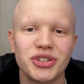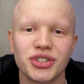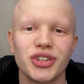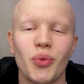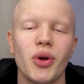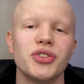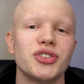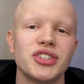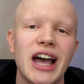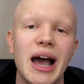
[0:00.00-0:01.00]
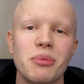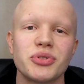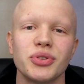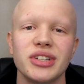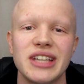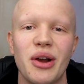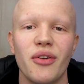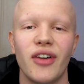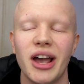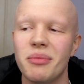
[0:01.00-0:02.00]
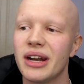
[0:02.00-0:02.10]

just at once just absolutely terrified me.